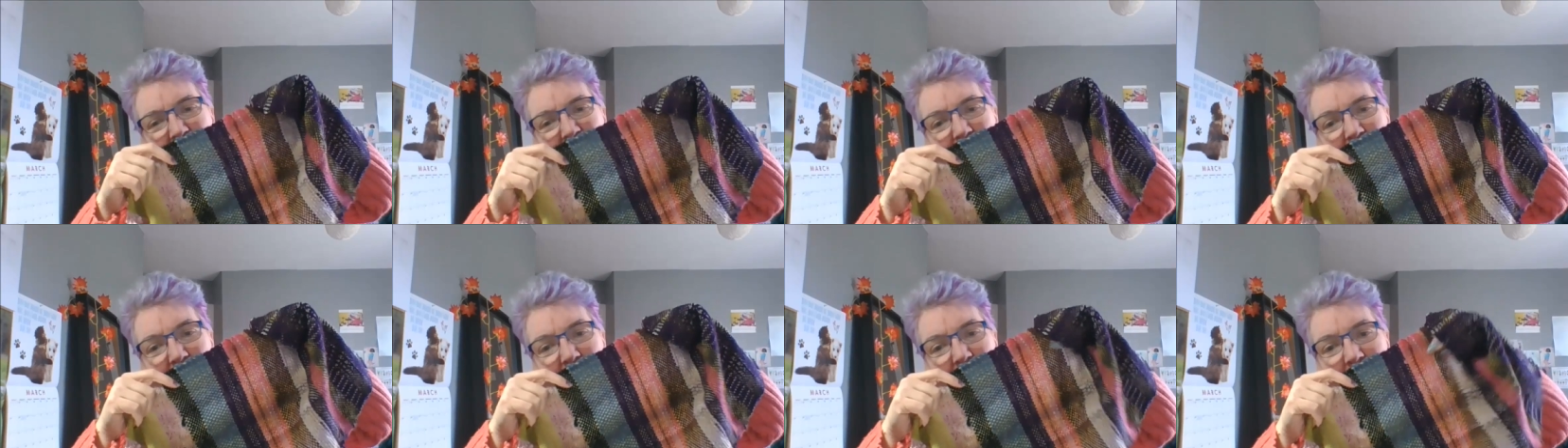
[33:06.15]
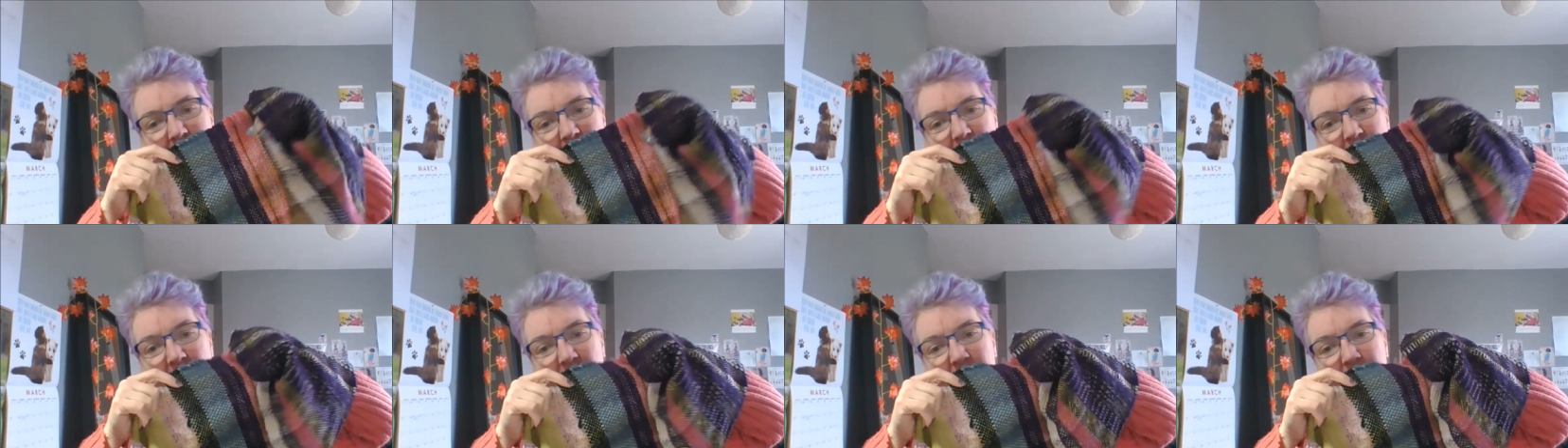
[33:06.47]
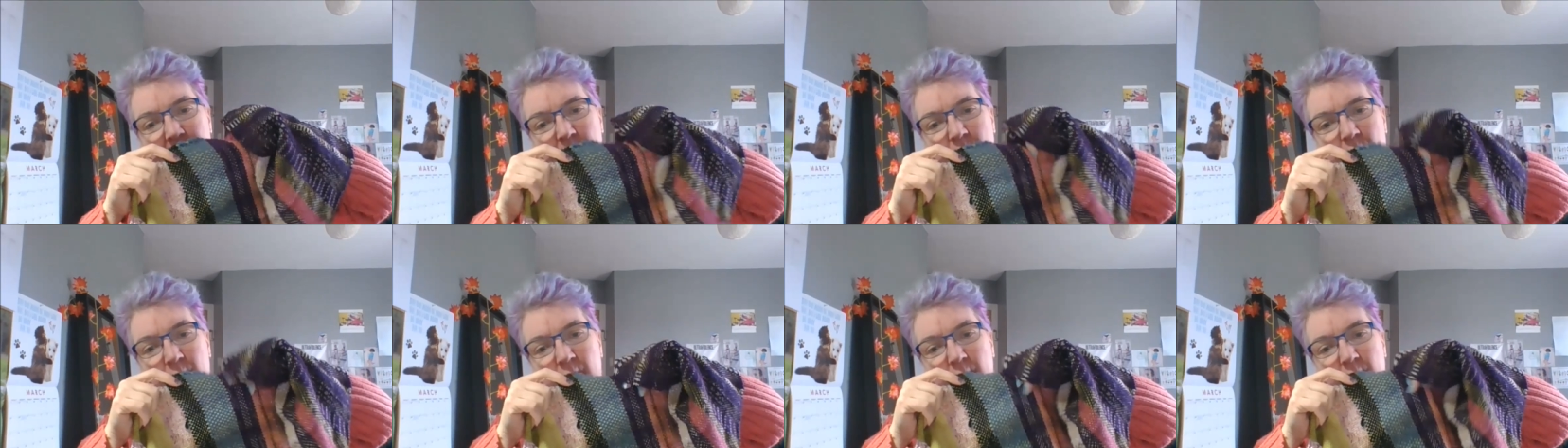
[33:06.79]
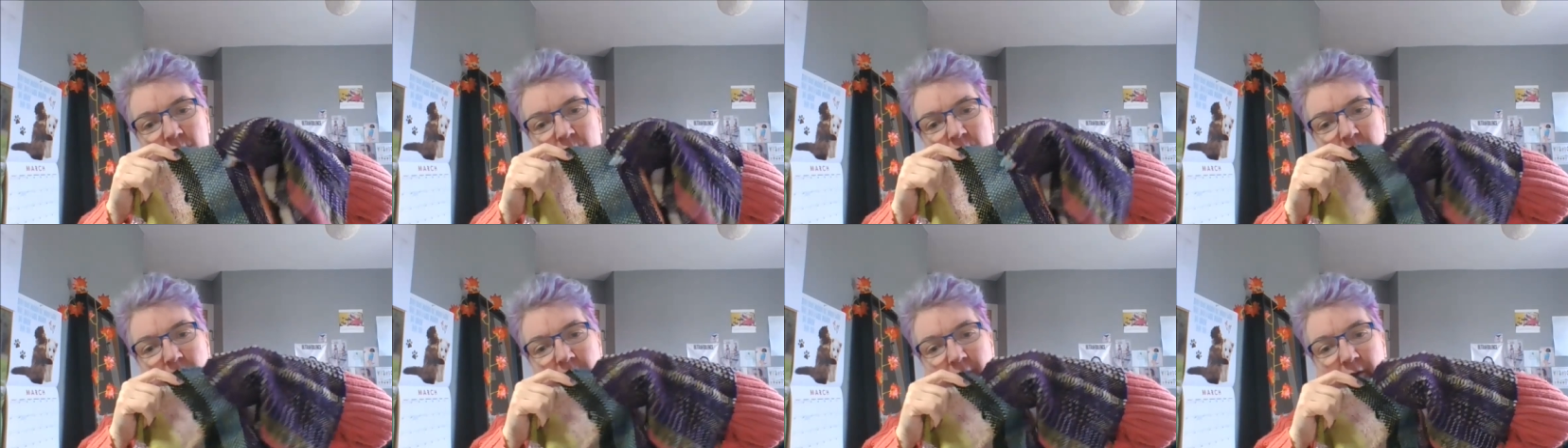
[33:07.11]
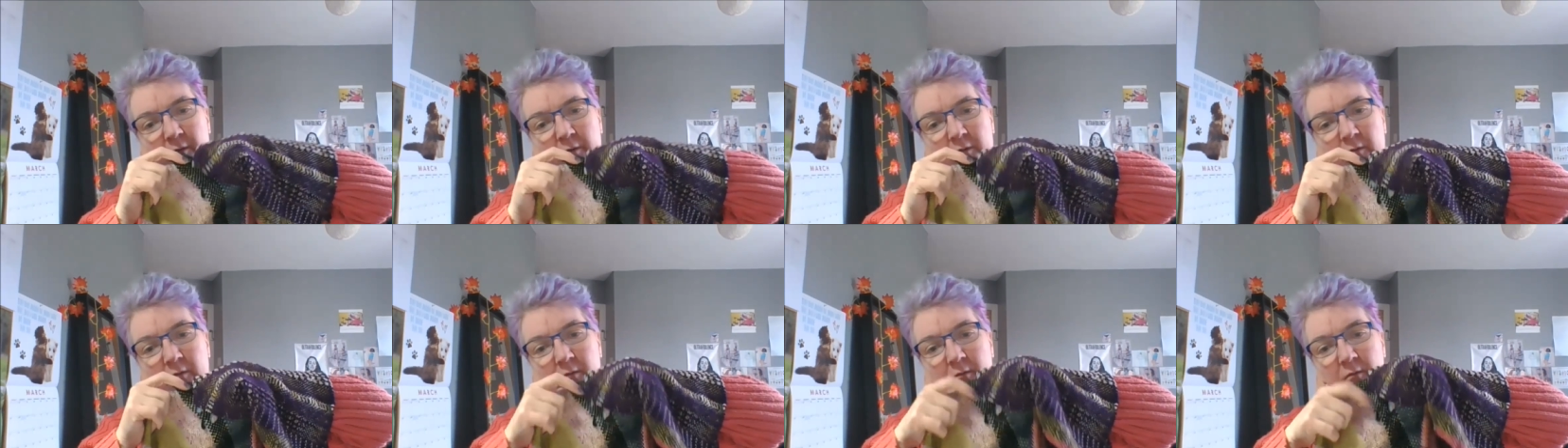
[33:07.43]
is the one thing I would
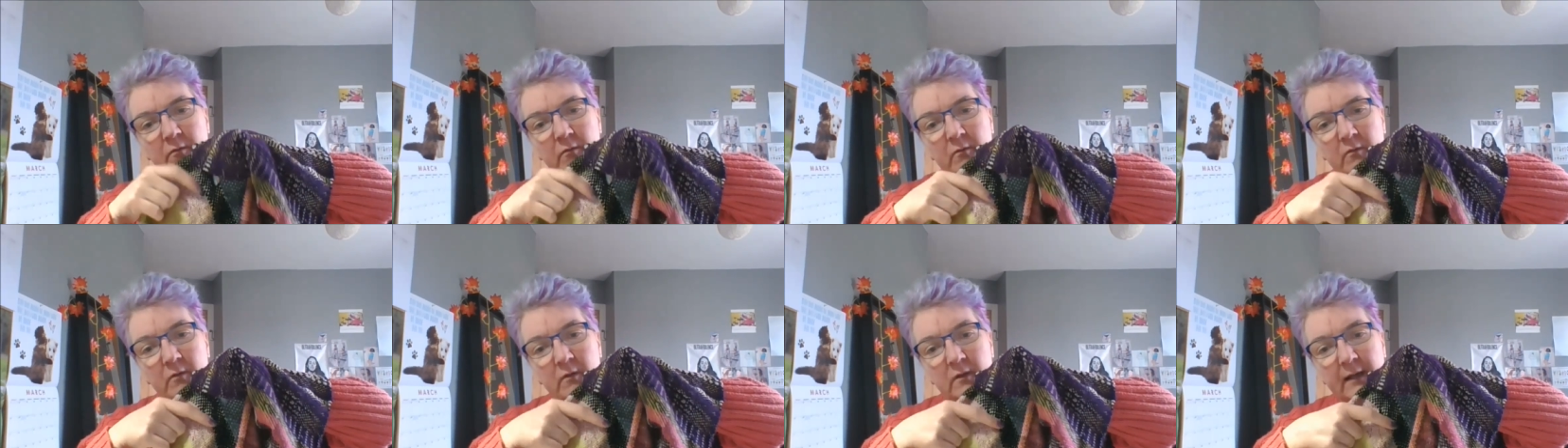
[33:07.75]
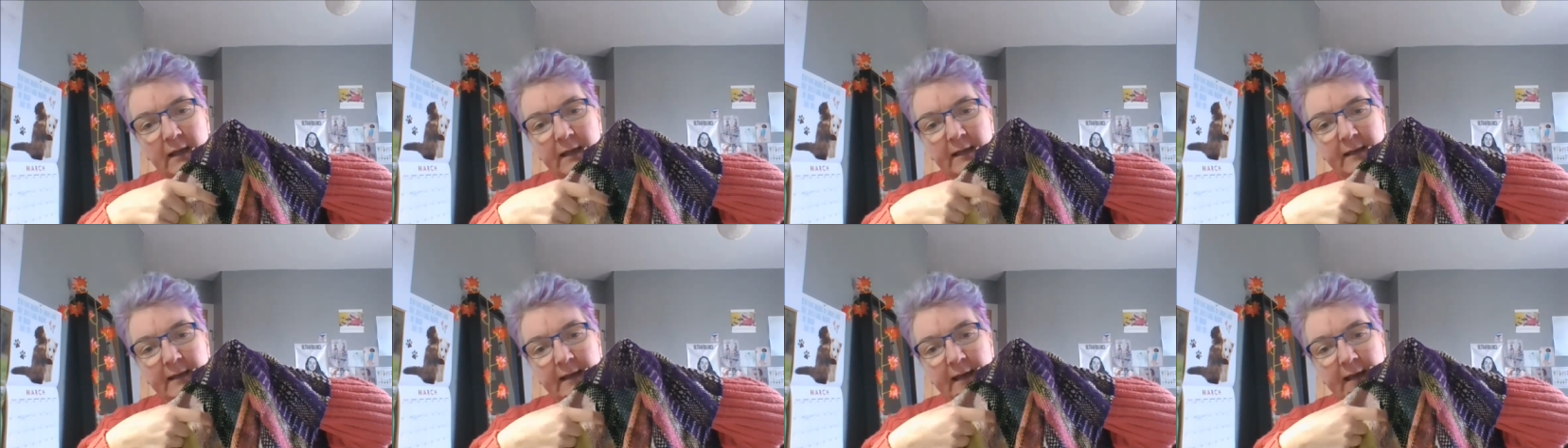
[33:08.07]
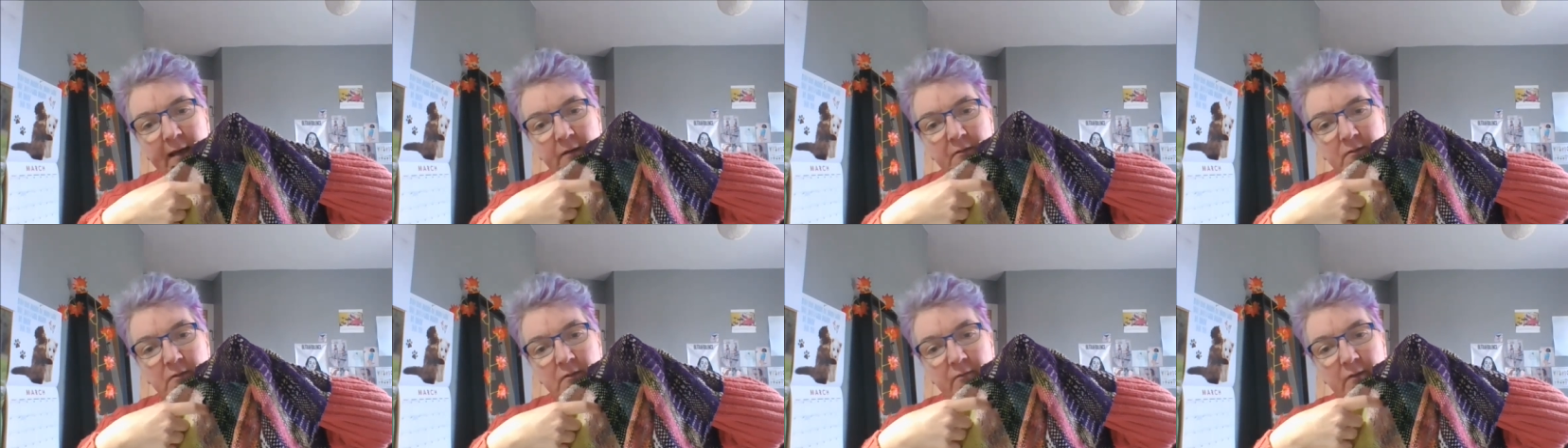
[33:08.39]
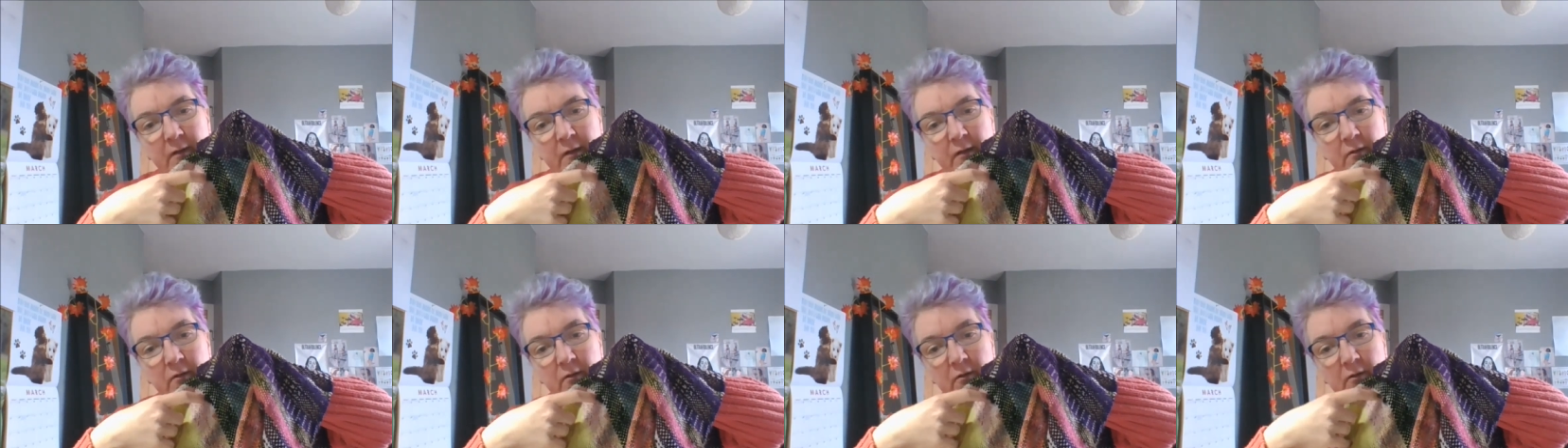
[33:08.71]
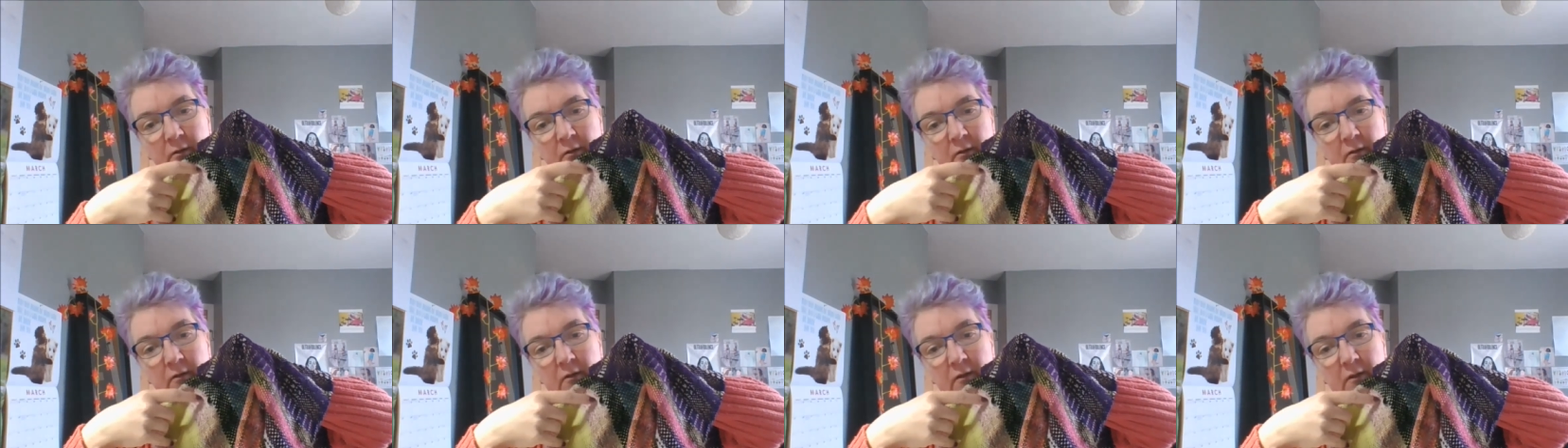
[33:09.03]
take out if I
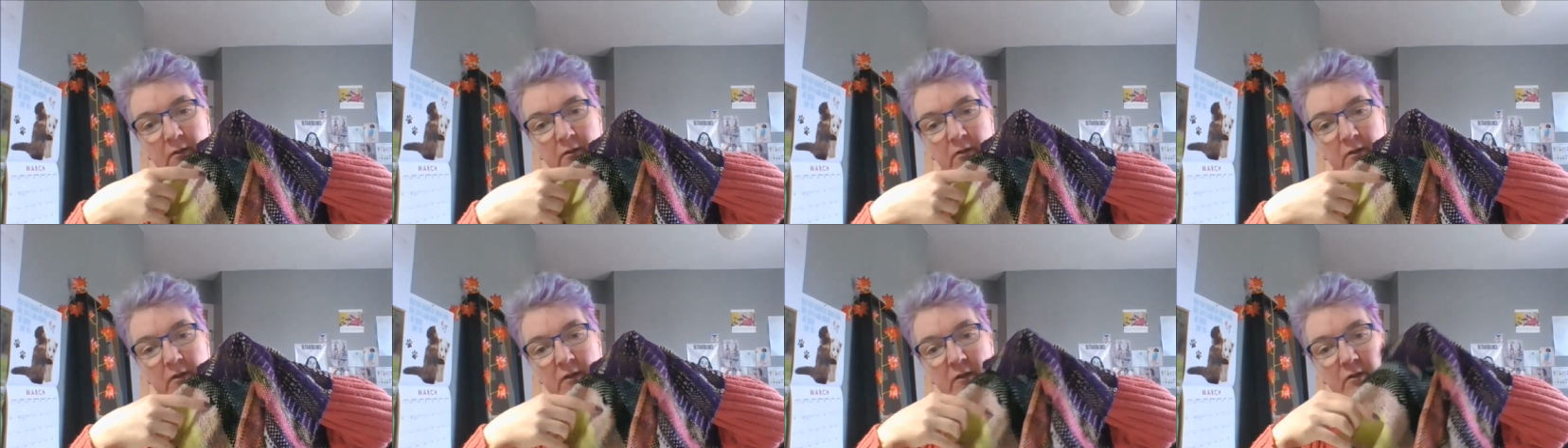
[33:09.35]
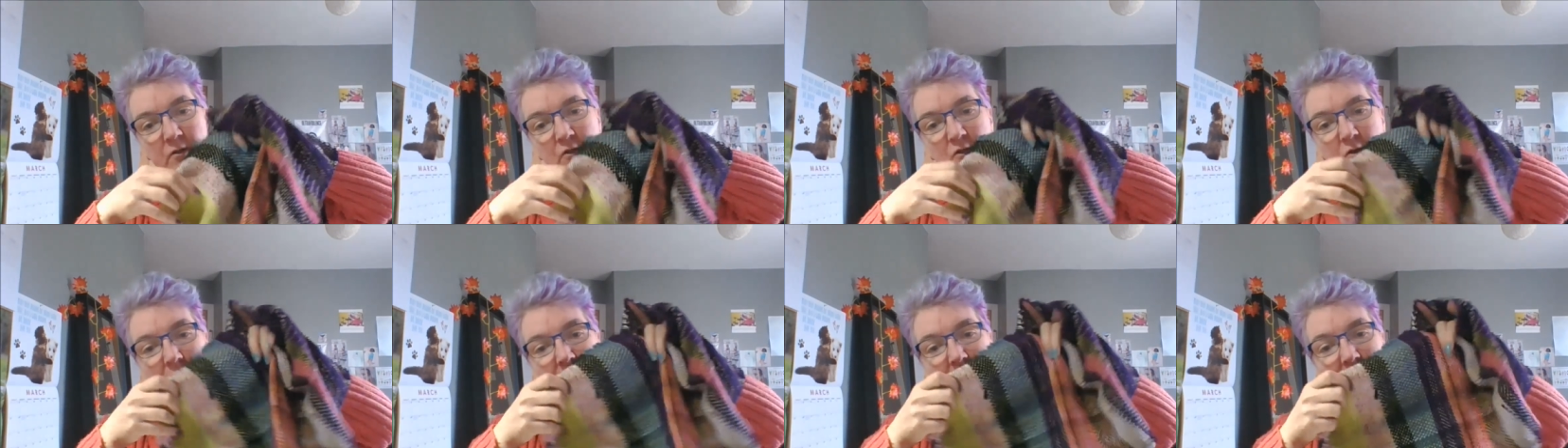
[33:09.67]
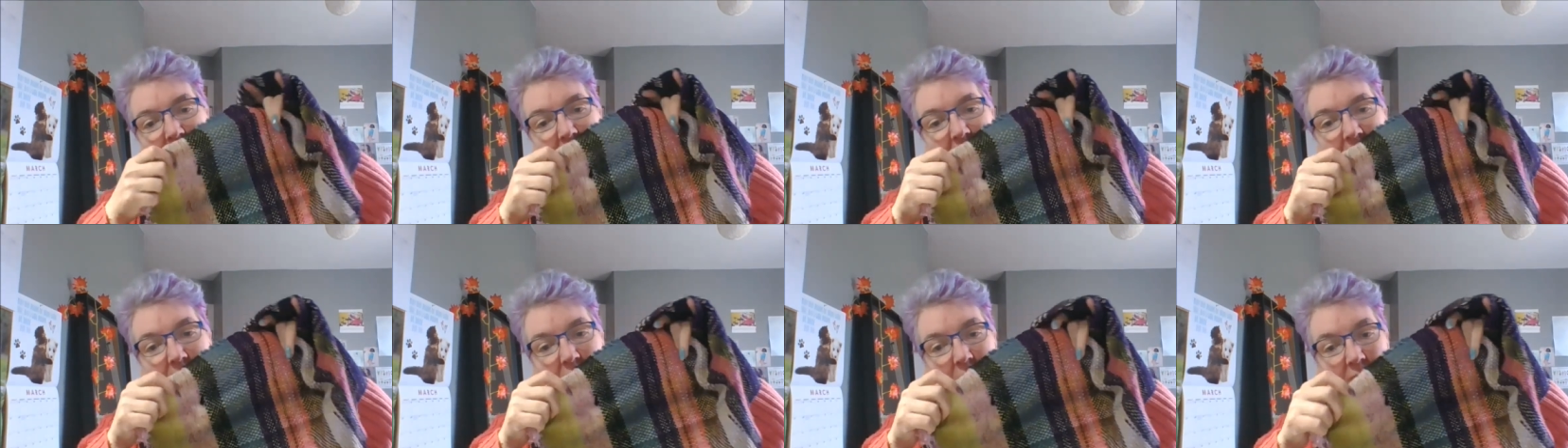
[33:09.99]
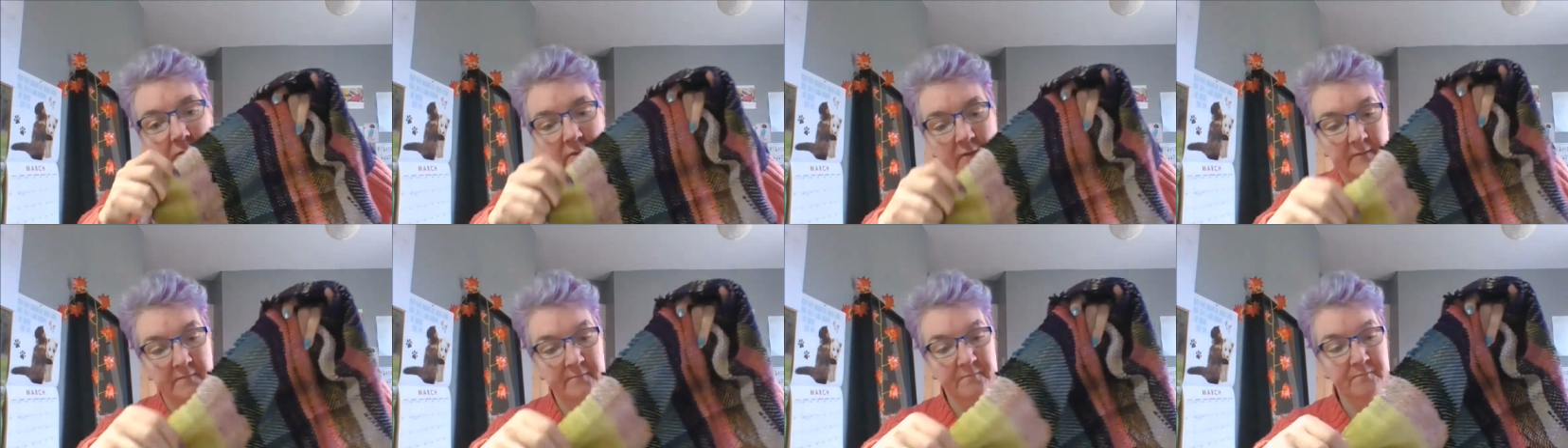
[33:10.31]
could. I'd chop that end off.